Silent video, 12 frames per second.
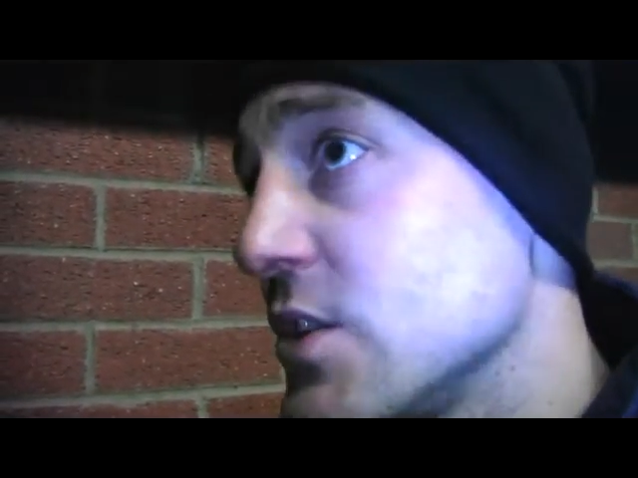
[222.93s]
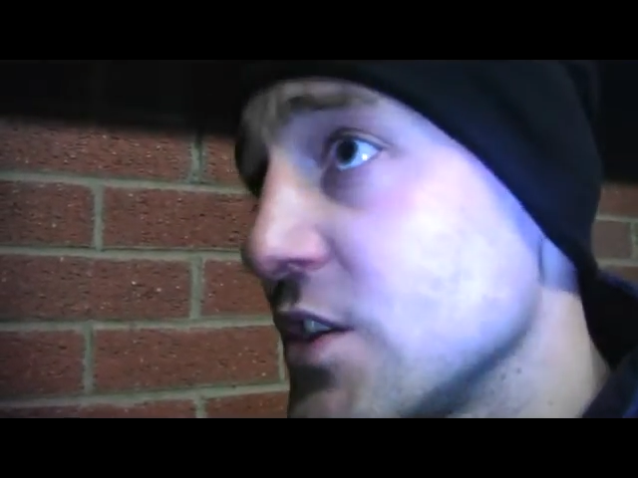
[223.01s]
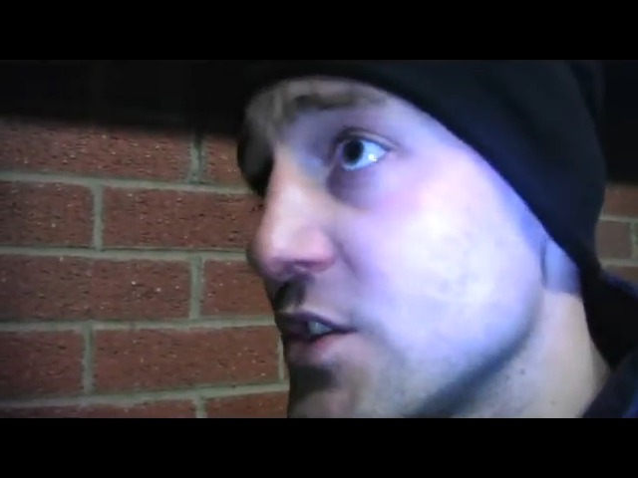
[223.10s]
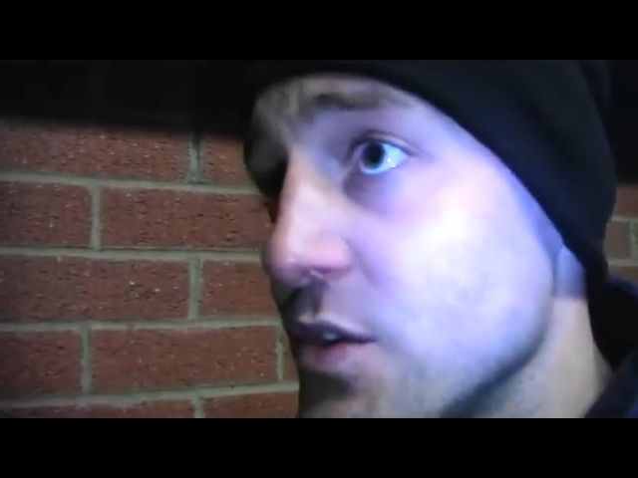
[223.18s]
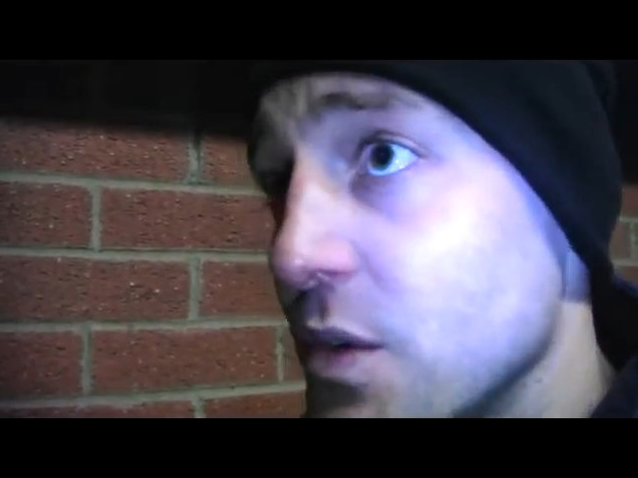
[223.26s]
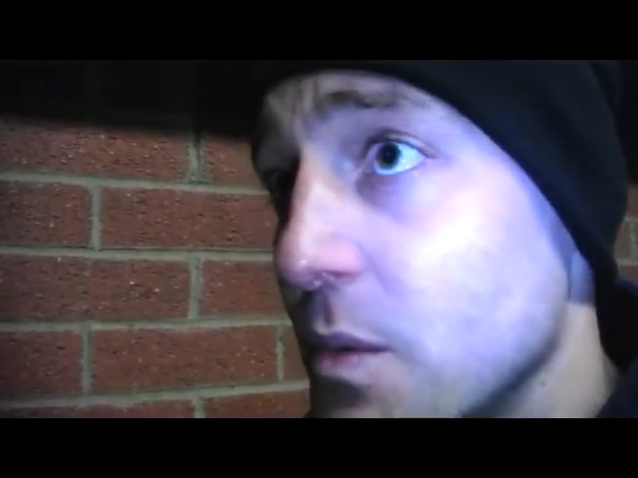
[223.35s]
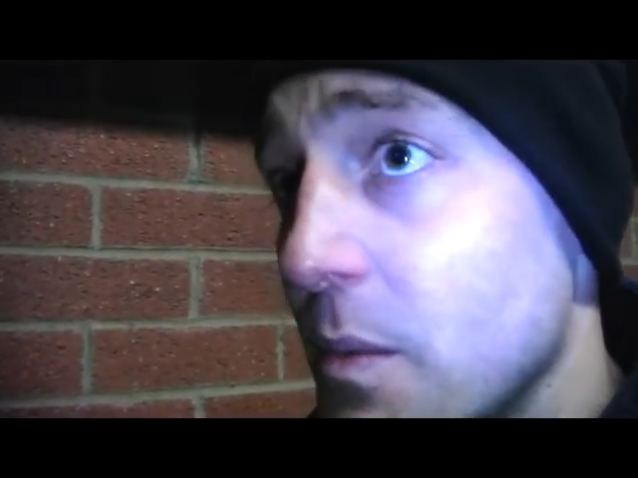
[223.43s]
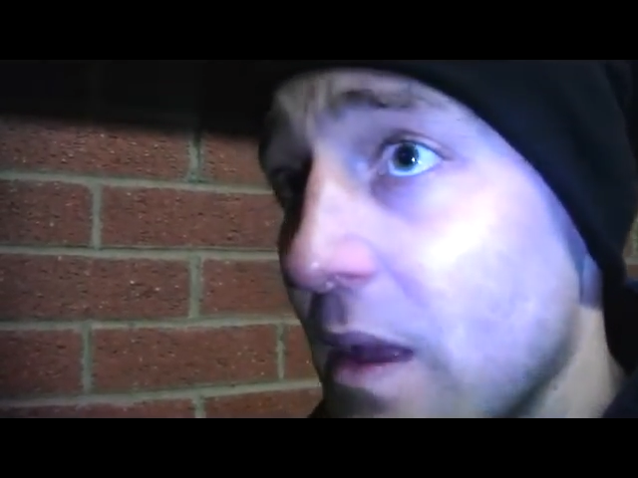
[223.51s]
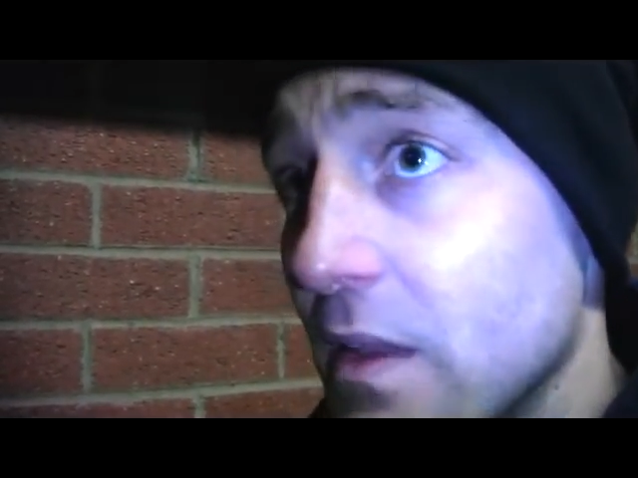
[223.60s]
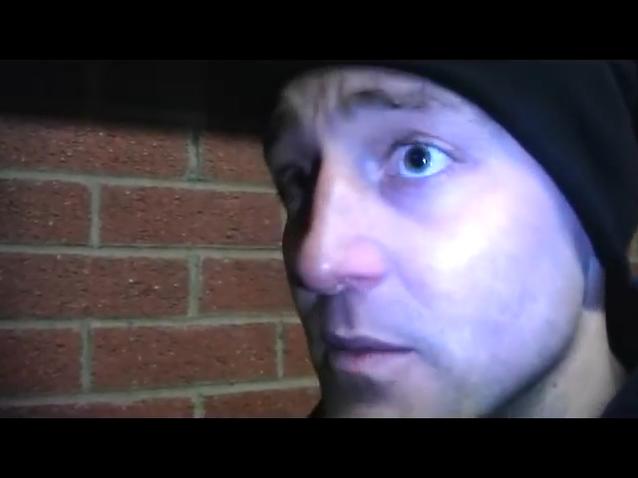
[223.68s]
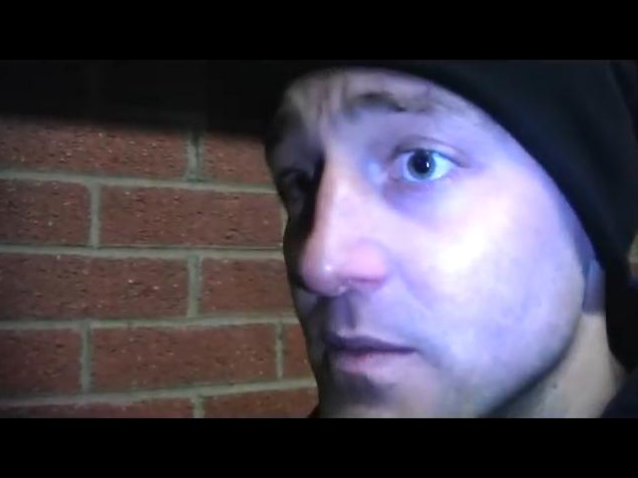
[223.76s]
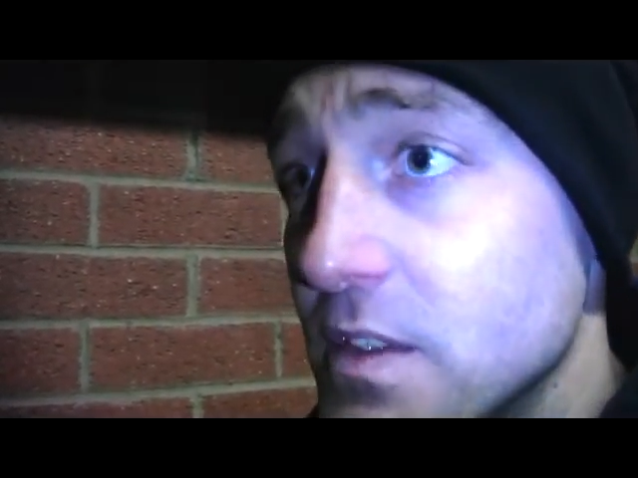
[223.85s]
dressing room
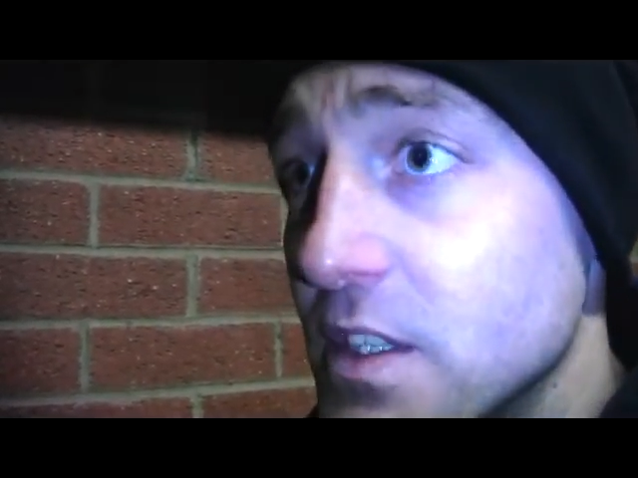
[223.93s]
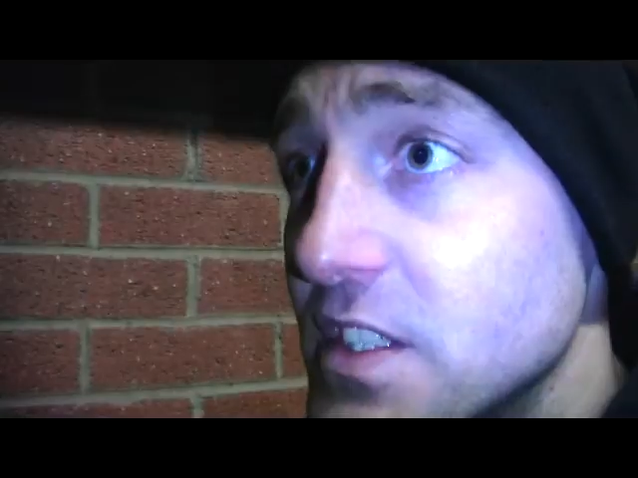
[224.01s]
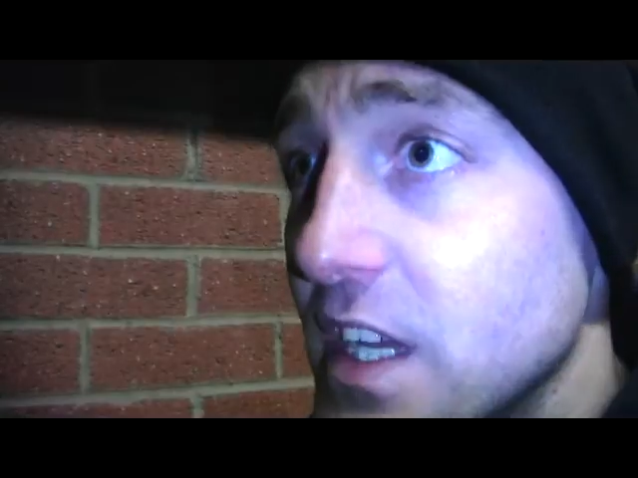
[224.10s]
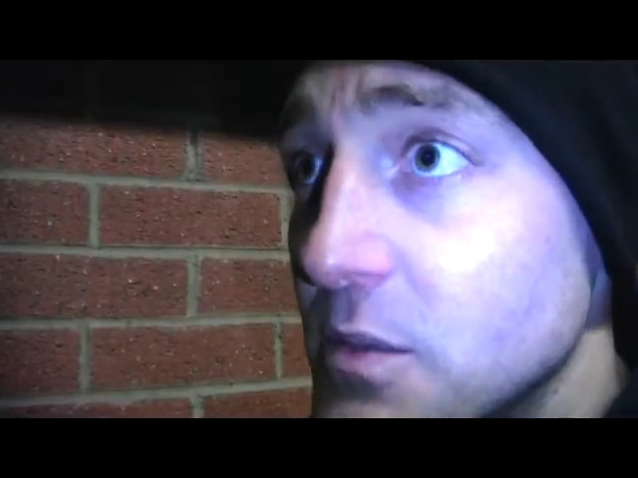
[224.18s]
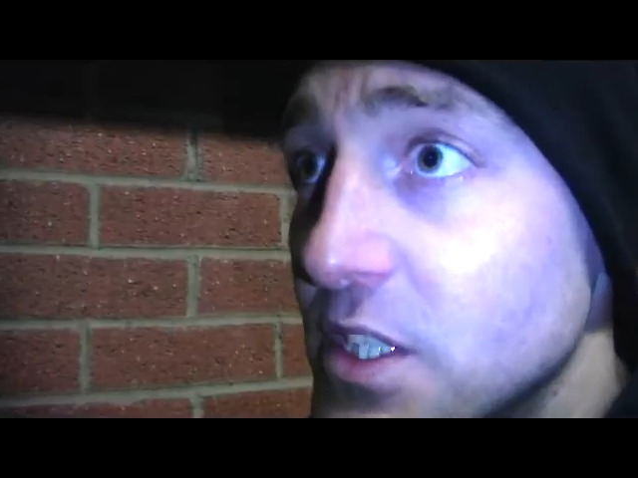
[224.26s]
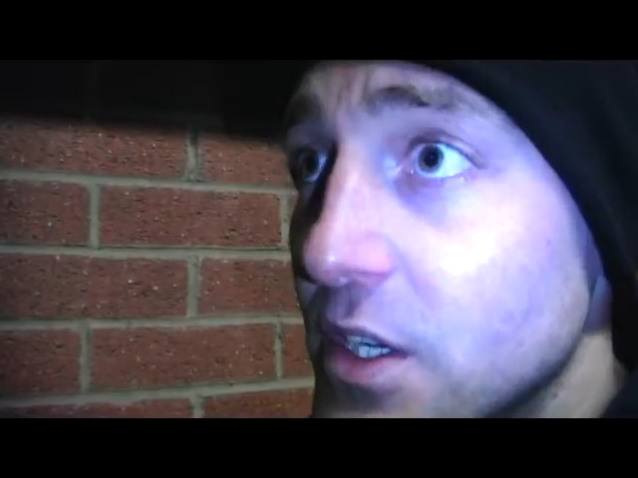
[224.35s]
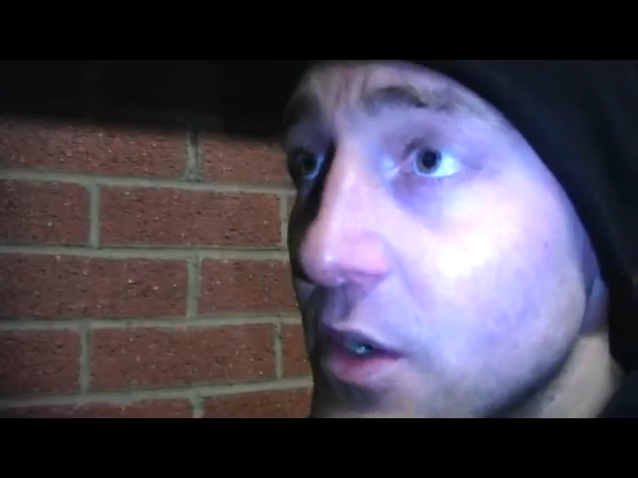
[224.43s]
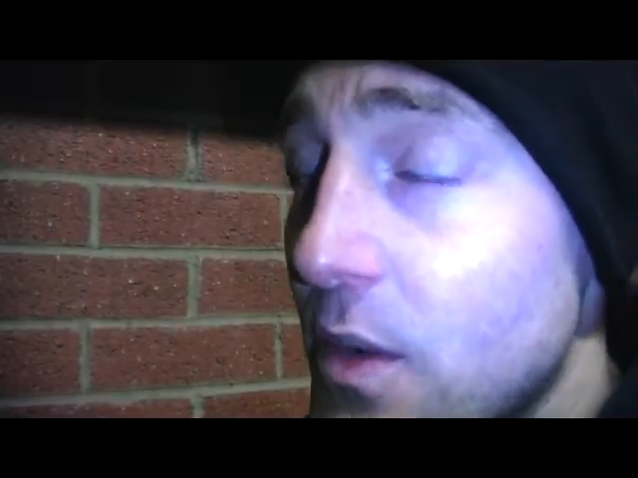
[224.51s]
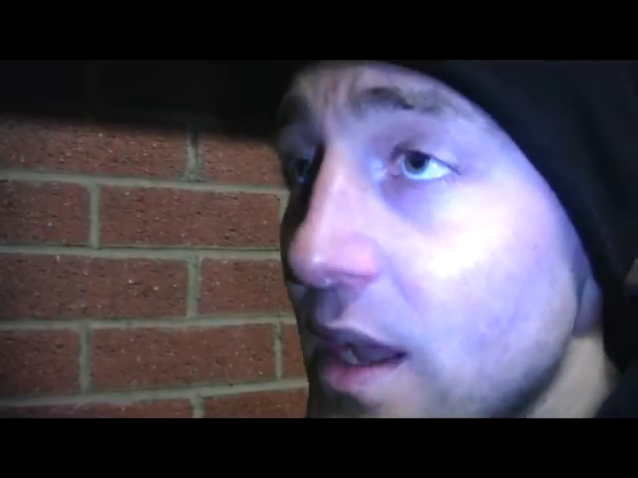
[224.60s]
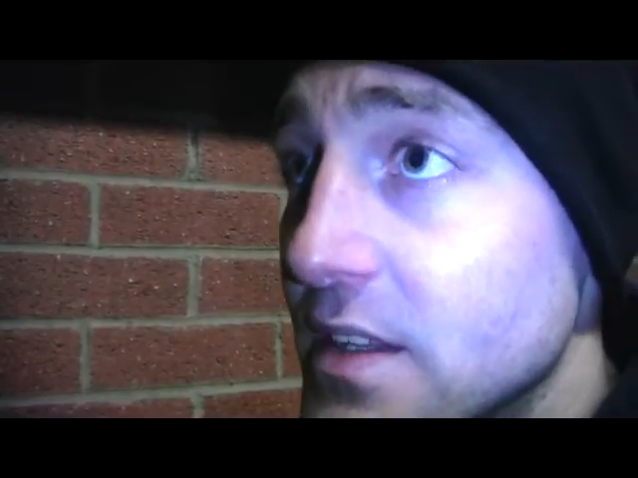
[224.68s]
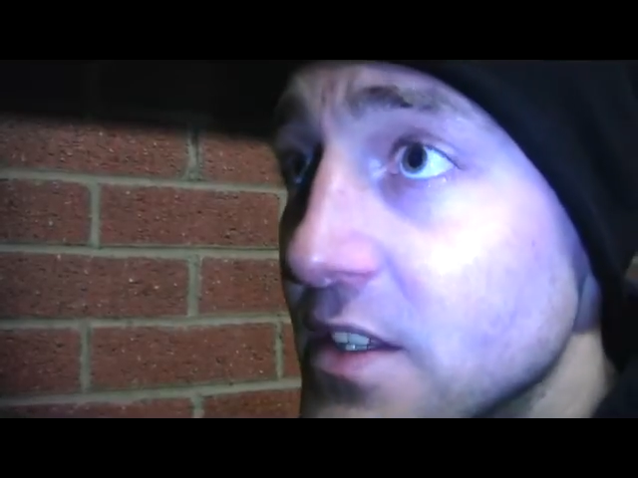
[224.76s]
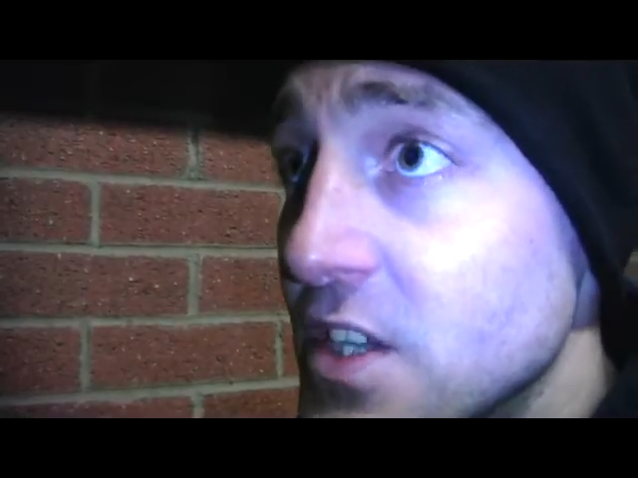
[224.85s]
about the teams in and
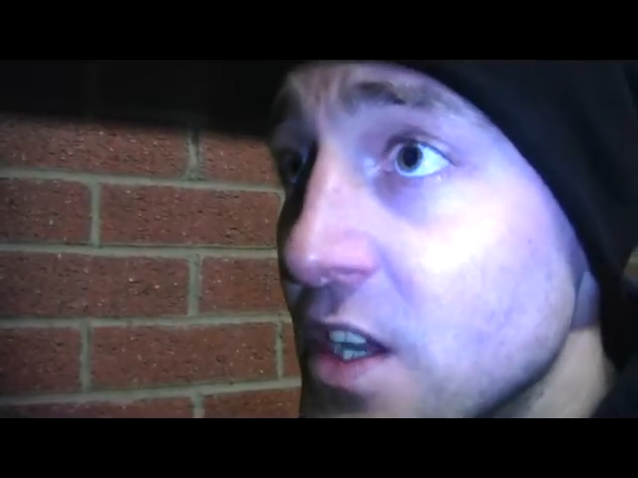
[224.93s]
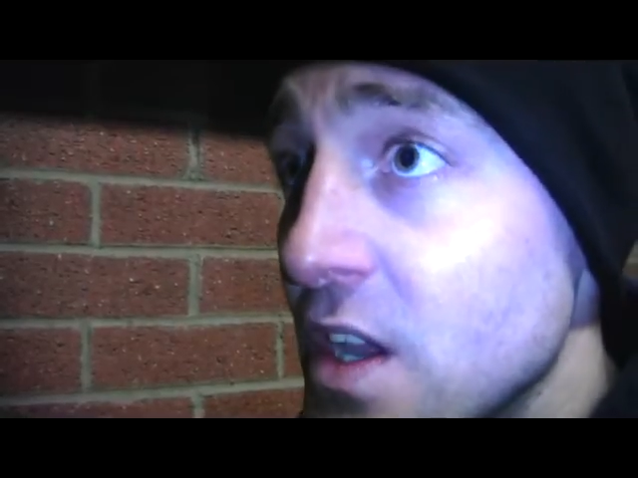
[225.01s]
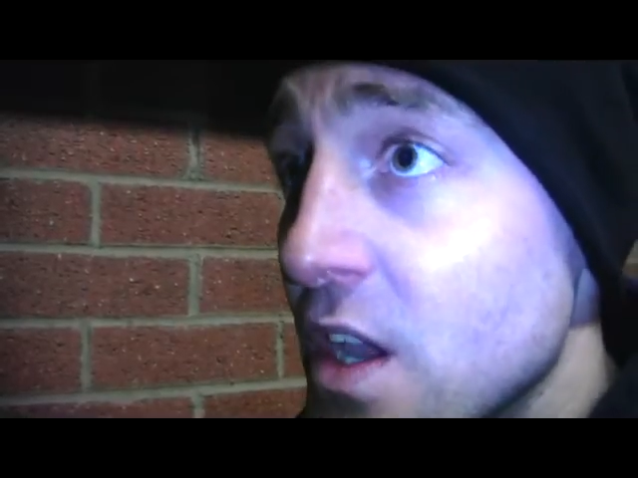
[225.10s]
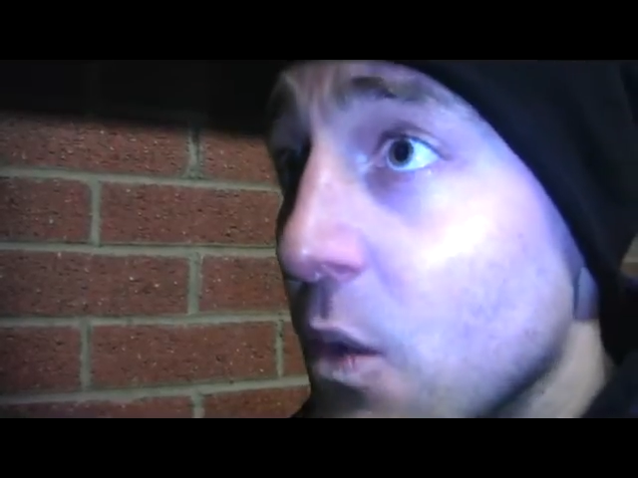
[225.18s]
around us.